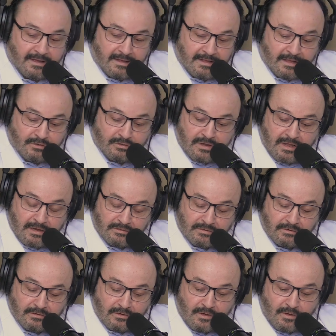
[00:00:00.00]

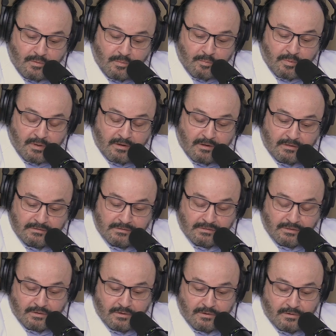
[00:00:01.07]
Educational, but
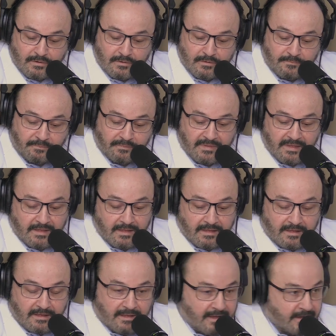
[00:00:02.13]
also
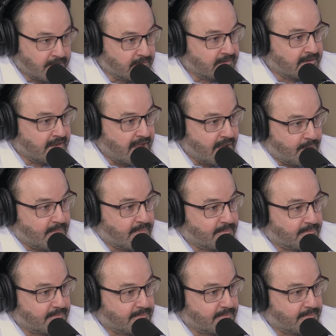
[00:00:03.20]
a good time.